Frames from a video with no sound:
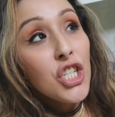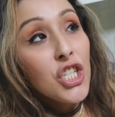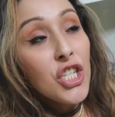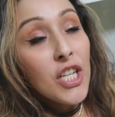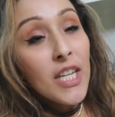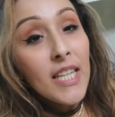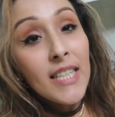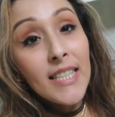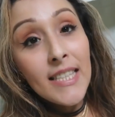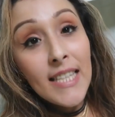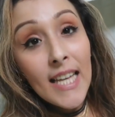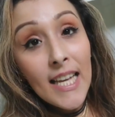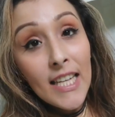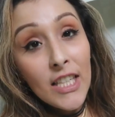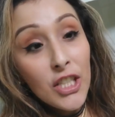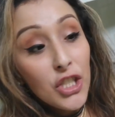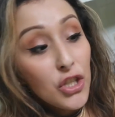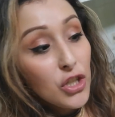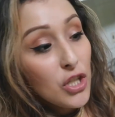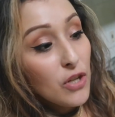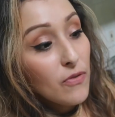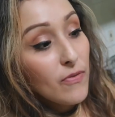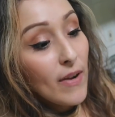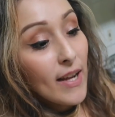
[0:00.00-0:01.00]
She
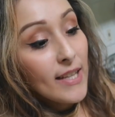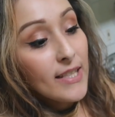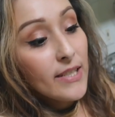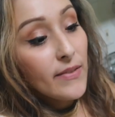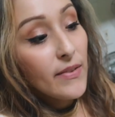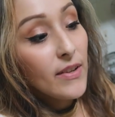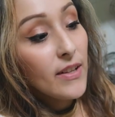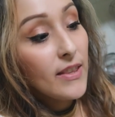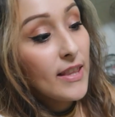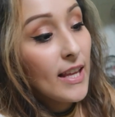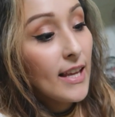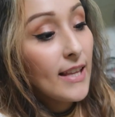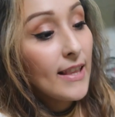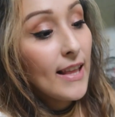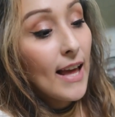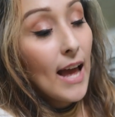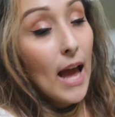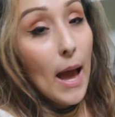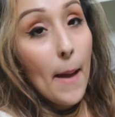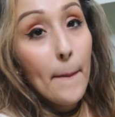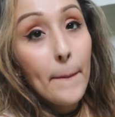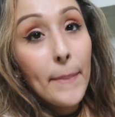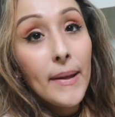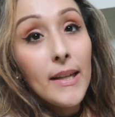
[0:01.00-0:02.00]
says she writes everything that
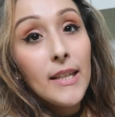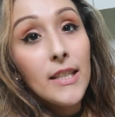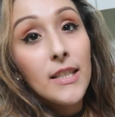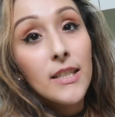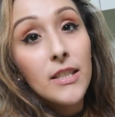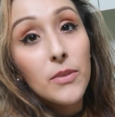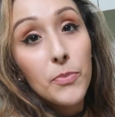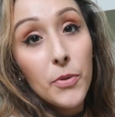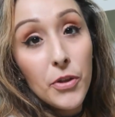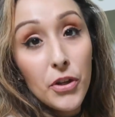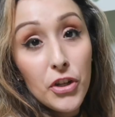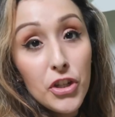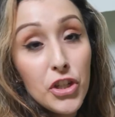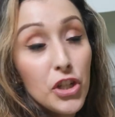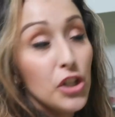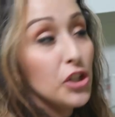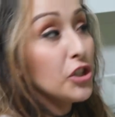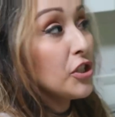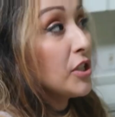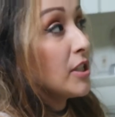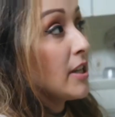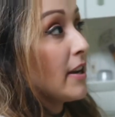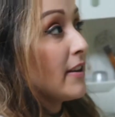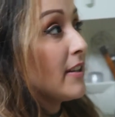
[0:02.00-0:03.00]
happens with her
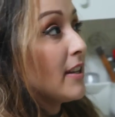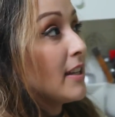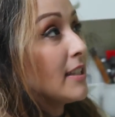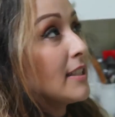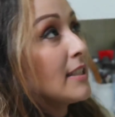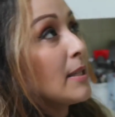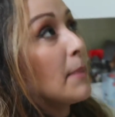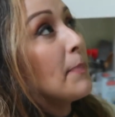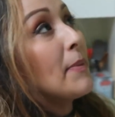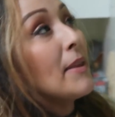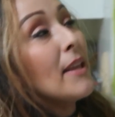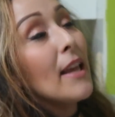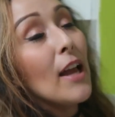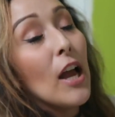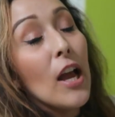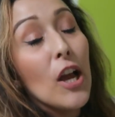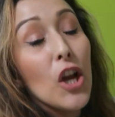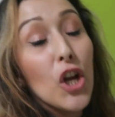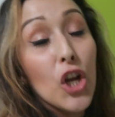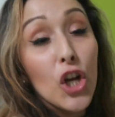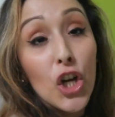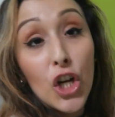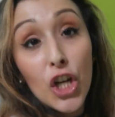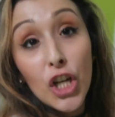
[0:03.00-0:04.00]
children. Something
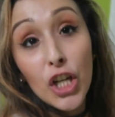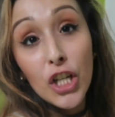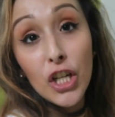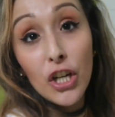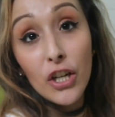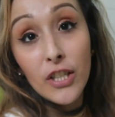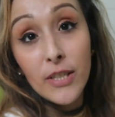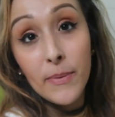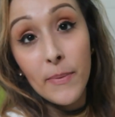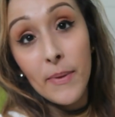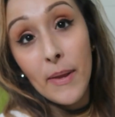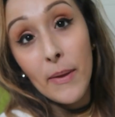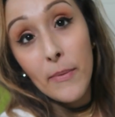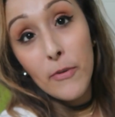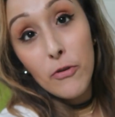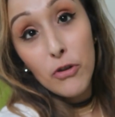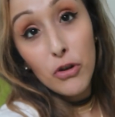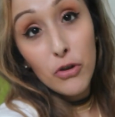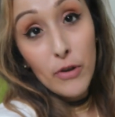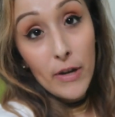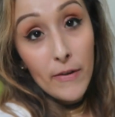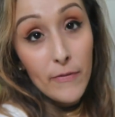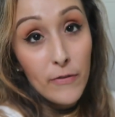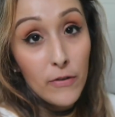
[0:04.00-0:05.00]
good or something that we were
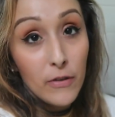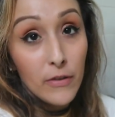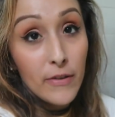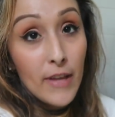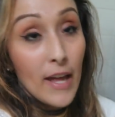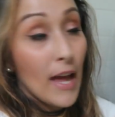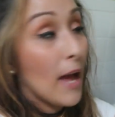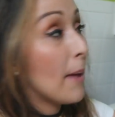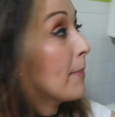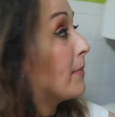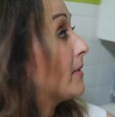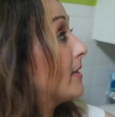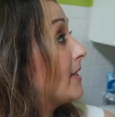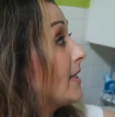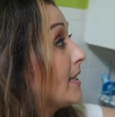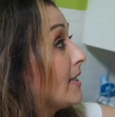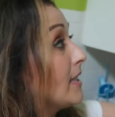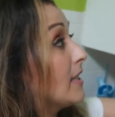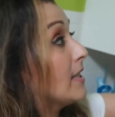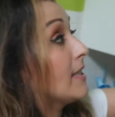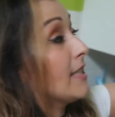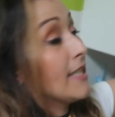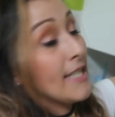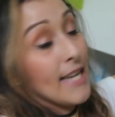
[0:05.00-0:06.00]
grateful that happened to
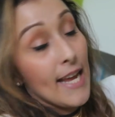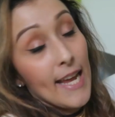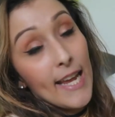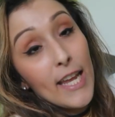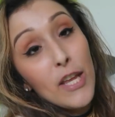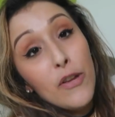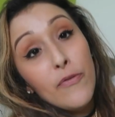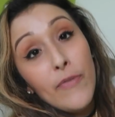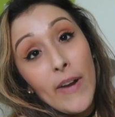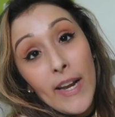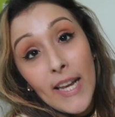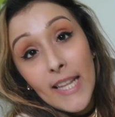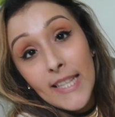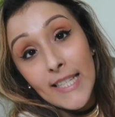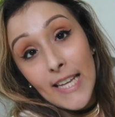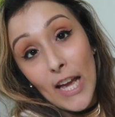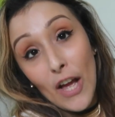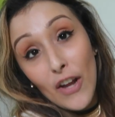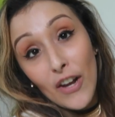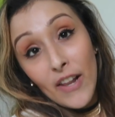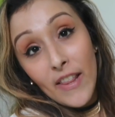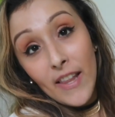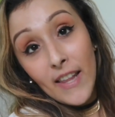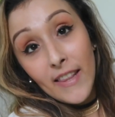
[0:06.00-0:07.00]
today, you write it
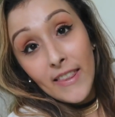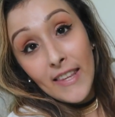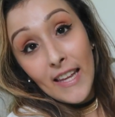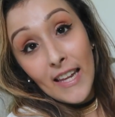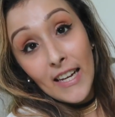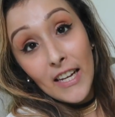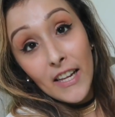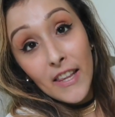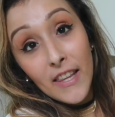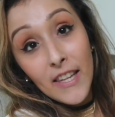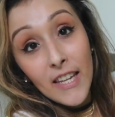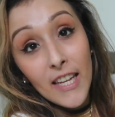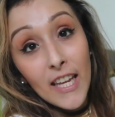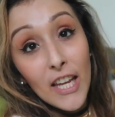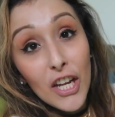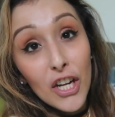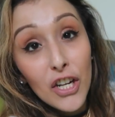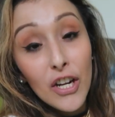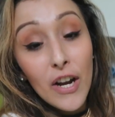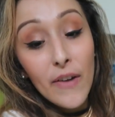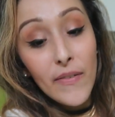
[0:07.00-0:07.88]
down and at the end of the year,